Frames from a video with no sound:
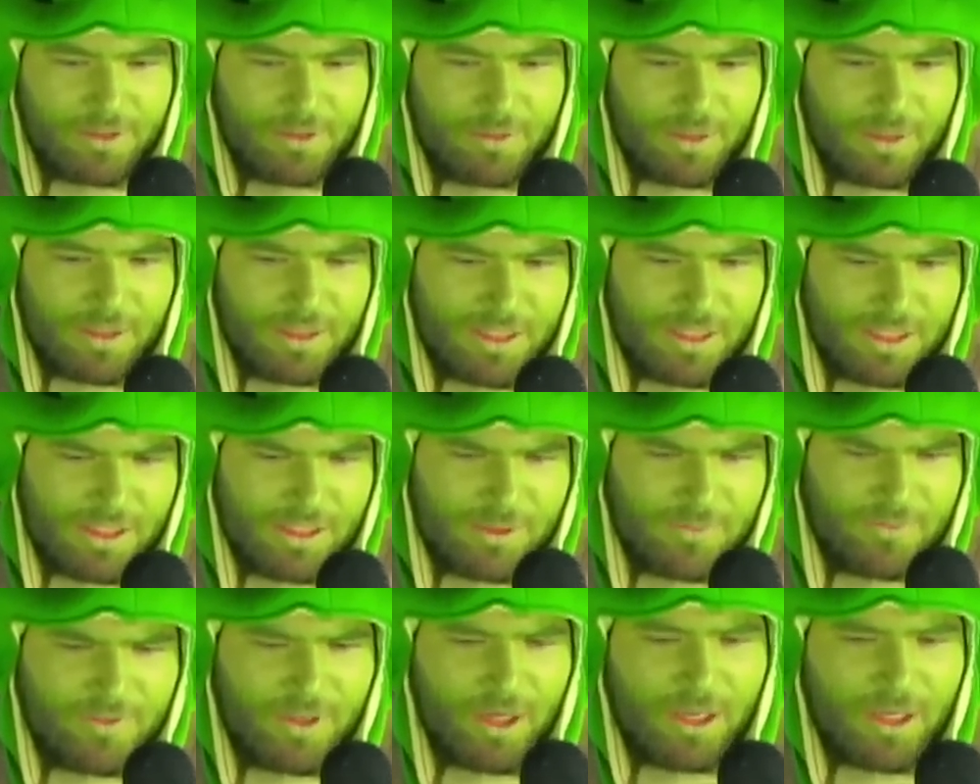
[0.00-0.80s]

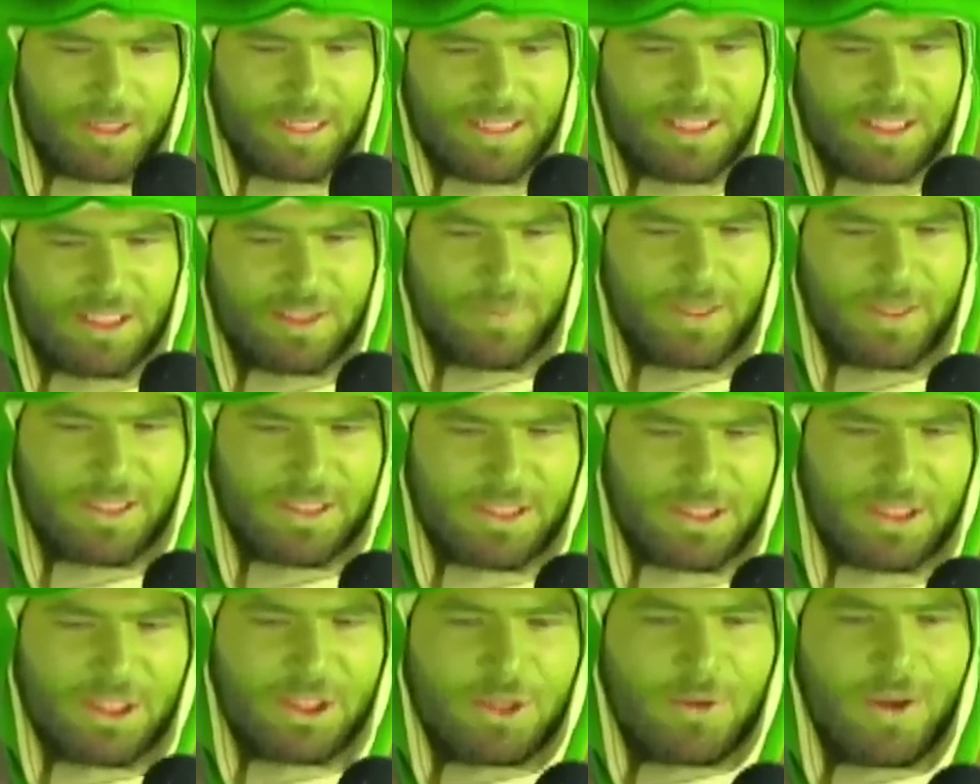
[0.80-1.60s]
Okay, so
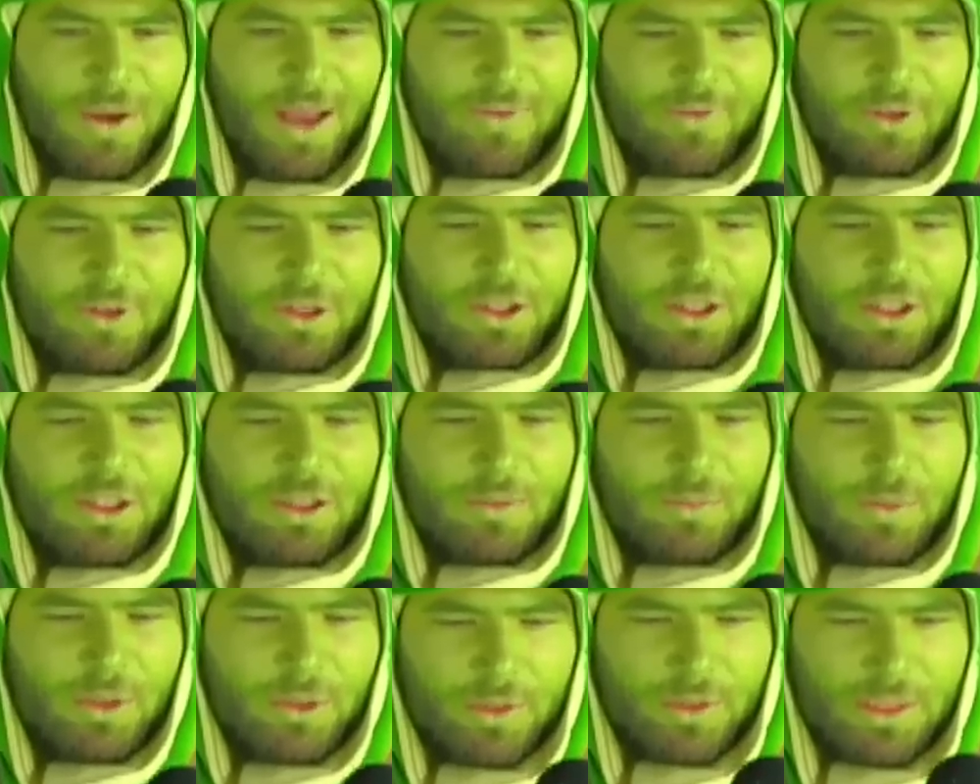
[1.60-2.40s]
basically you have a
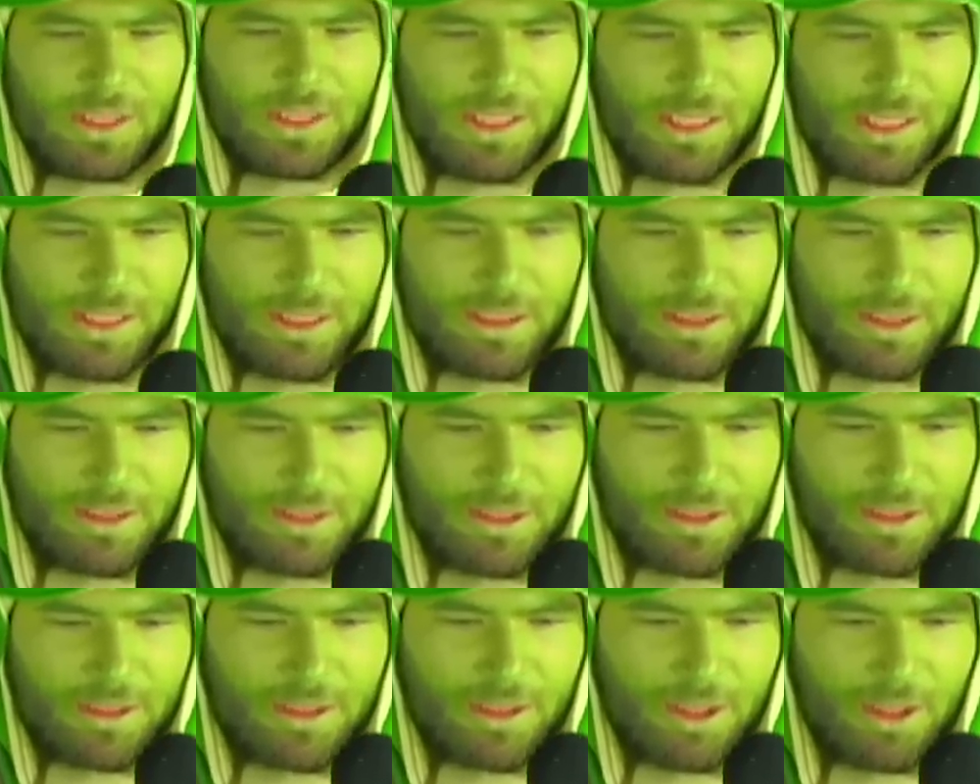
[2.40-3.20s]
community
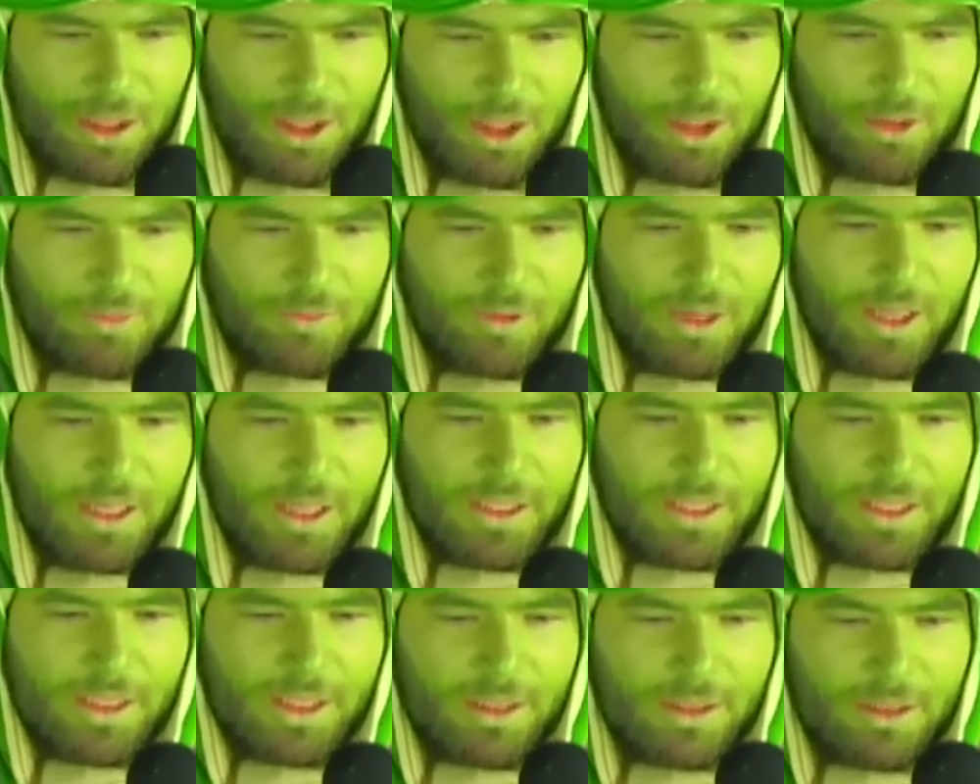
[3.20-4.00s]

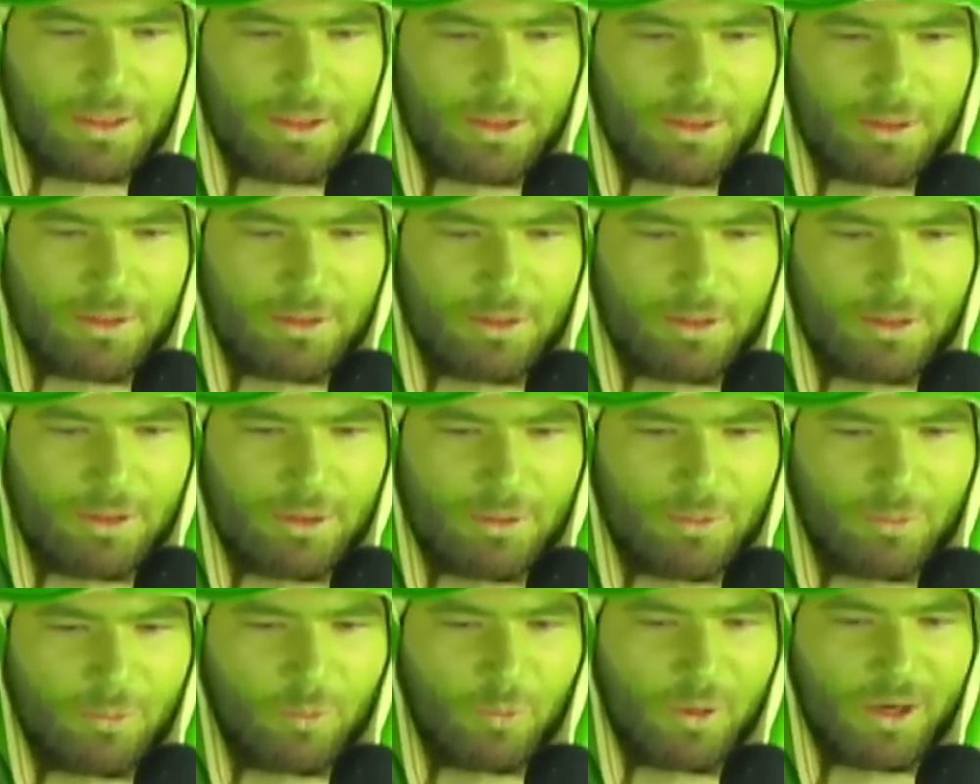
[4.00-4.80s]
already
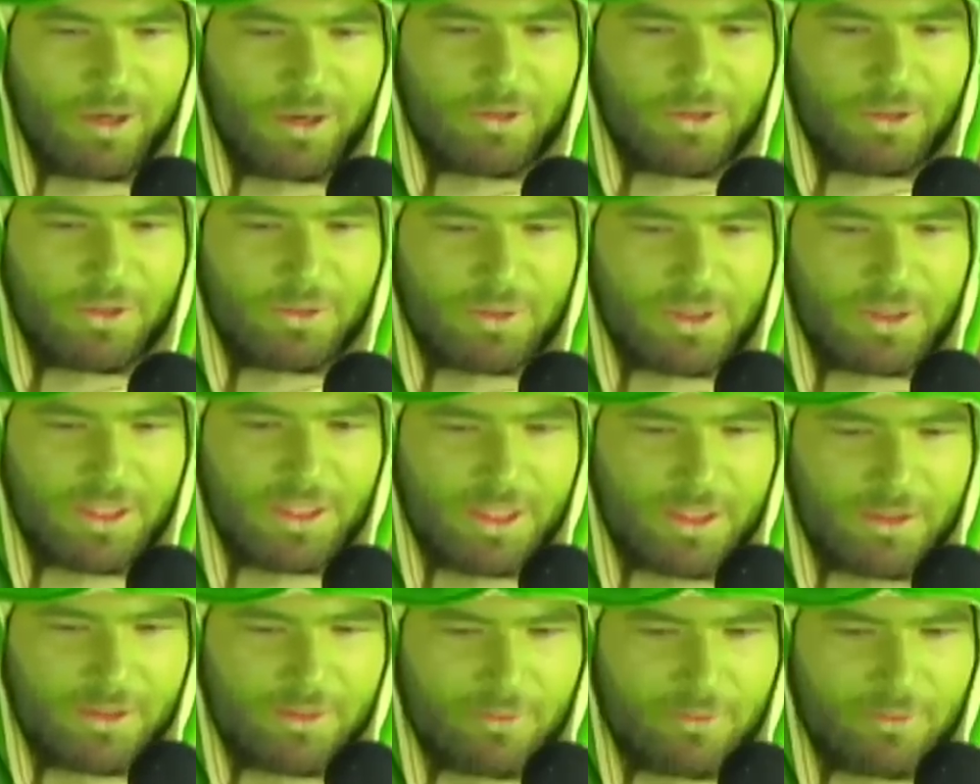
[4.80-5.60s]
where you
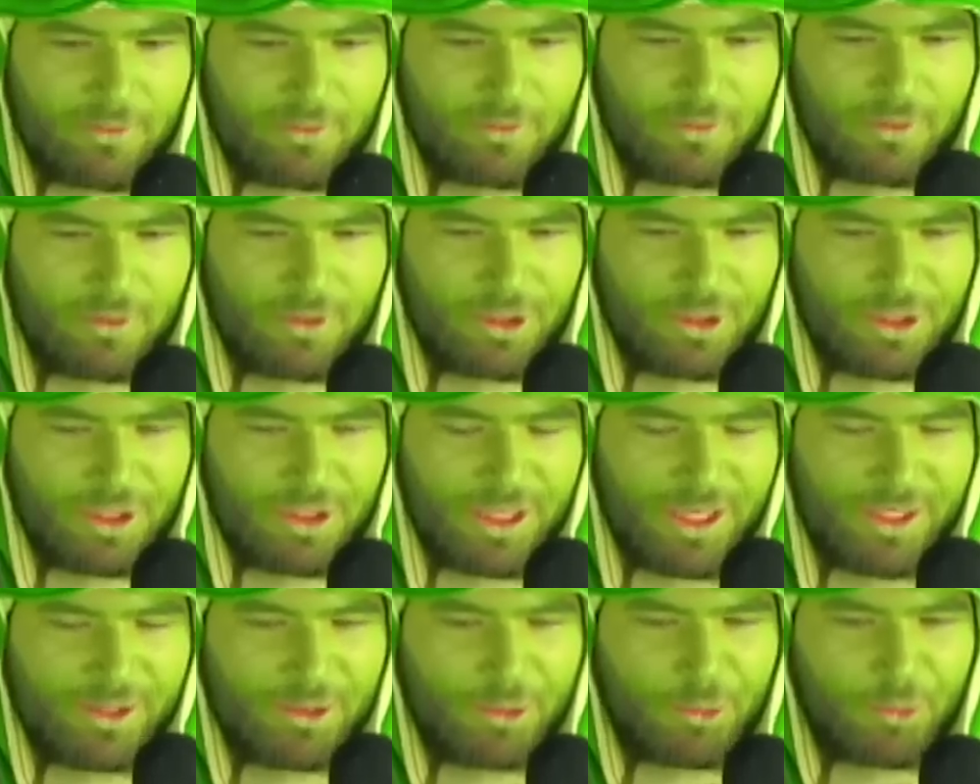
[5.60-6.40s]
live,
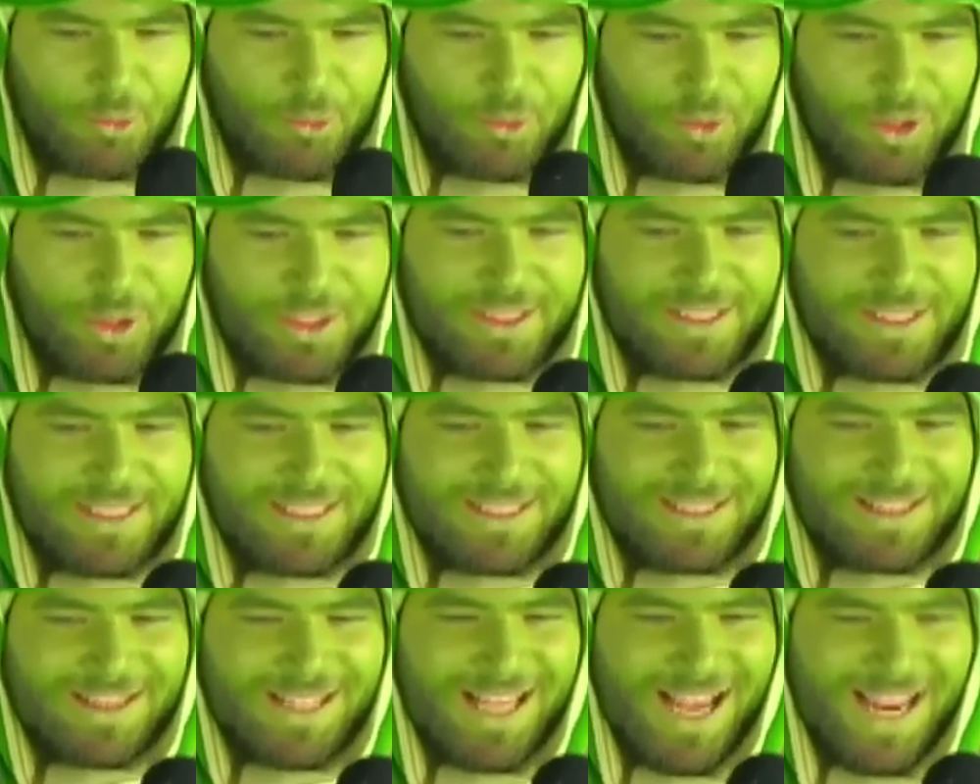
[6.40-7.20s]
and you really
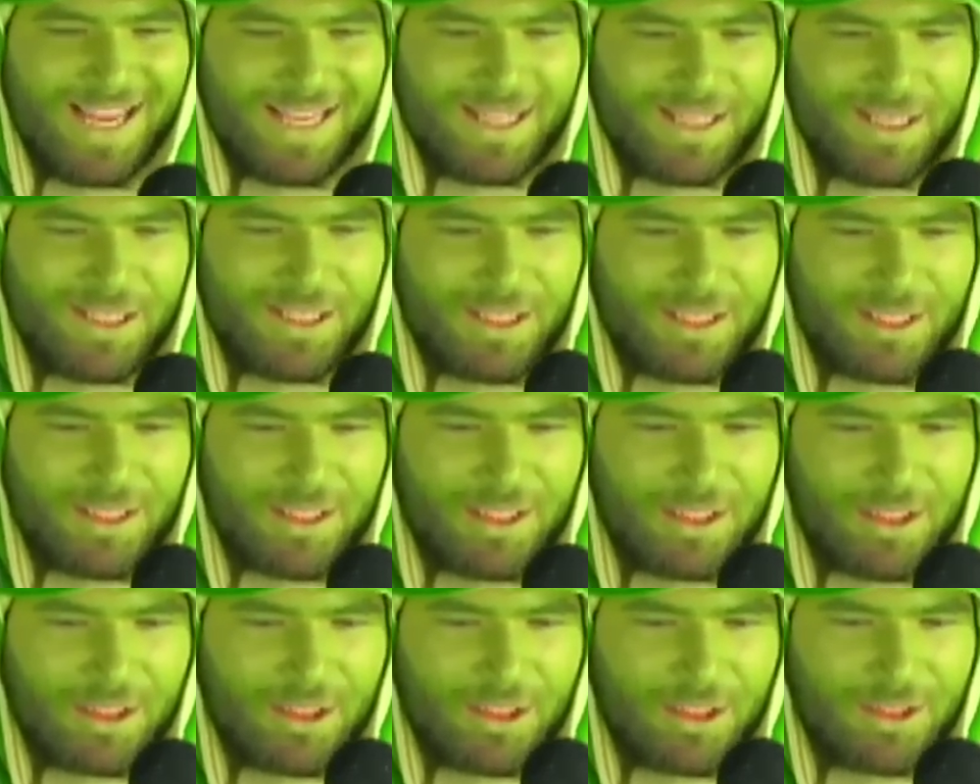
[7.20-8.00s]
like
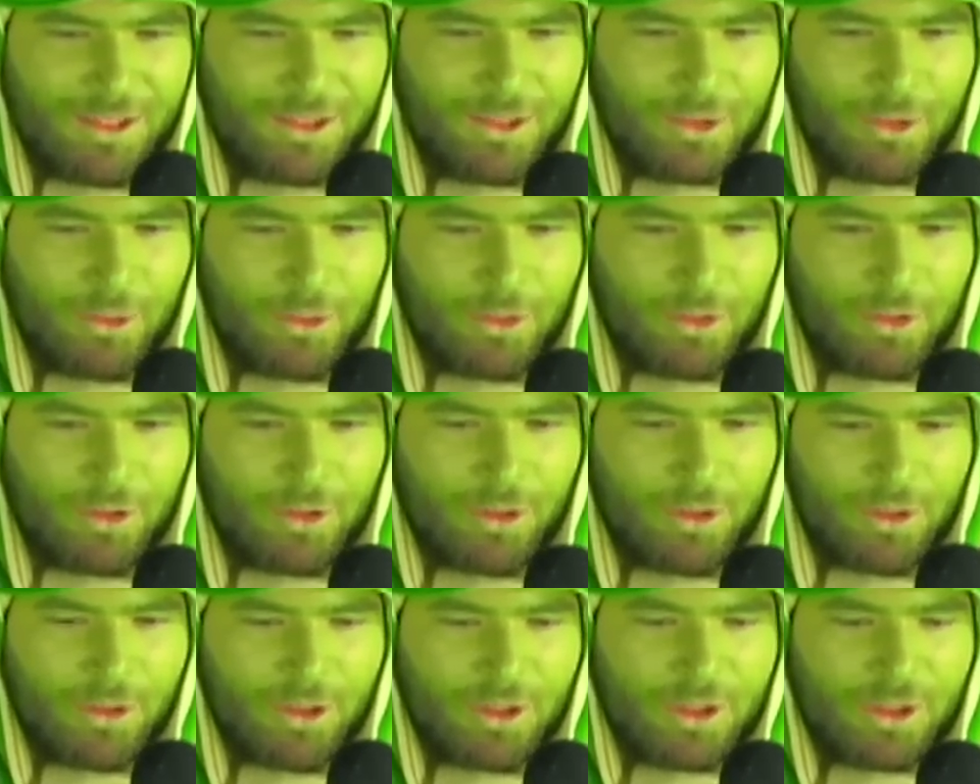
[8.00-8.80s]

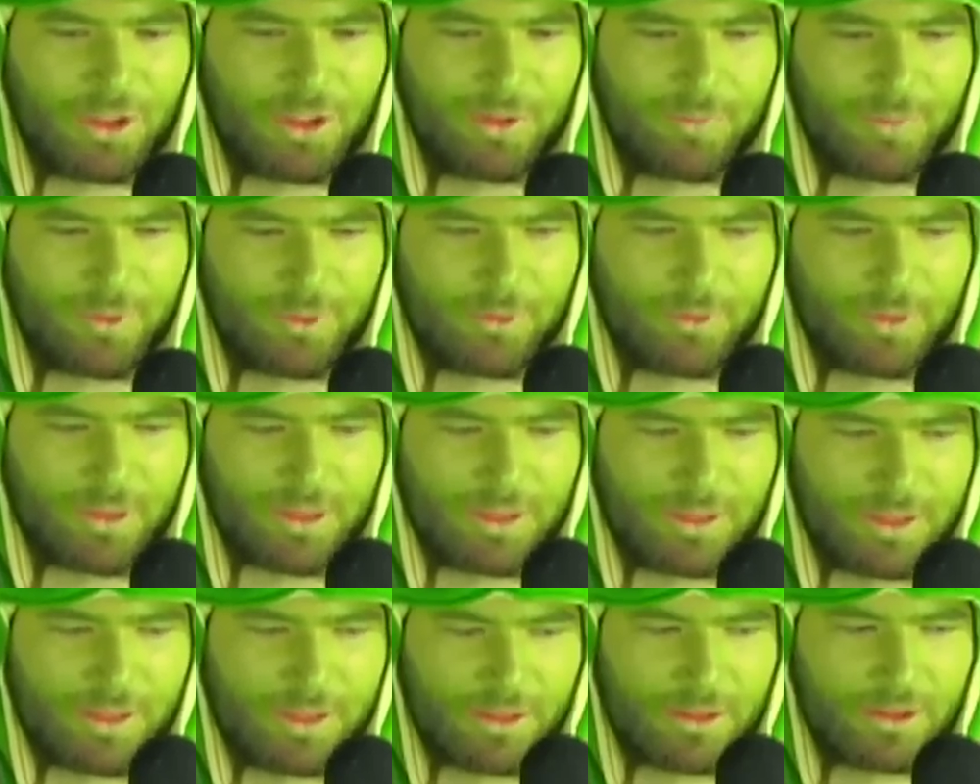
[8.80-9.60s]
your
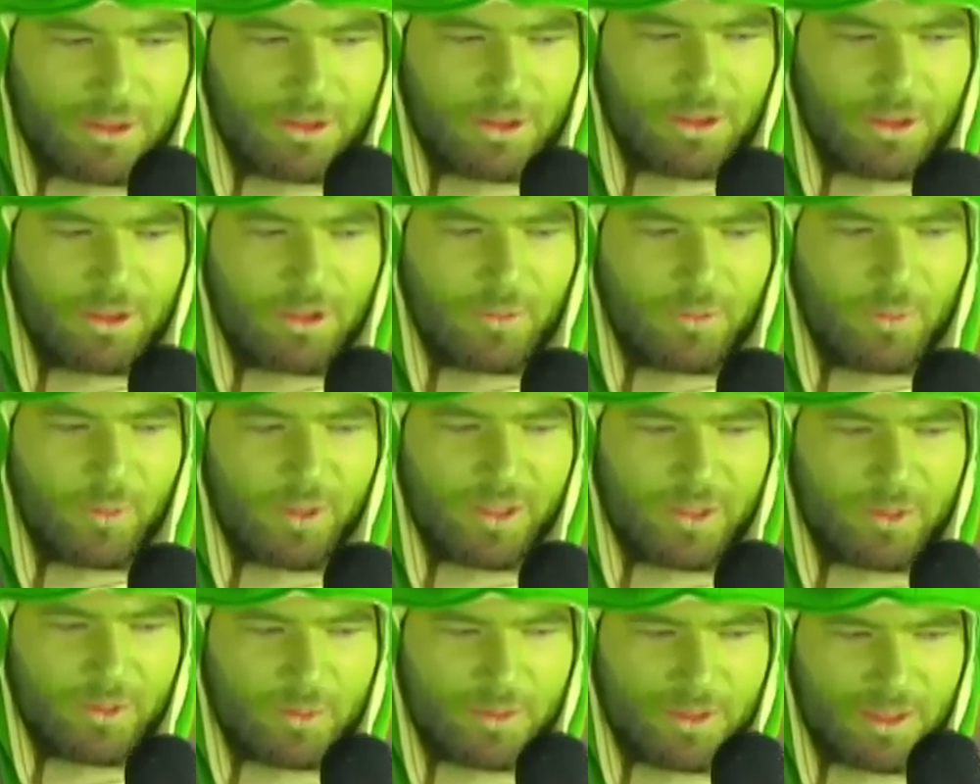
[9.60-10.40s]
community where you